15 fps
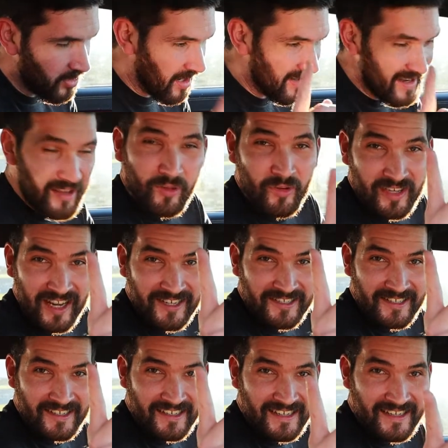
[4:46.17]
Another
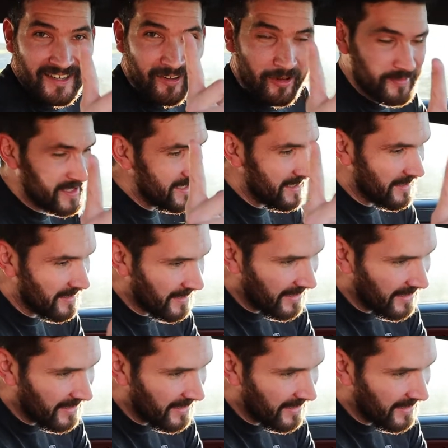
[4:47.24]
attention to detail I'm seeing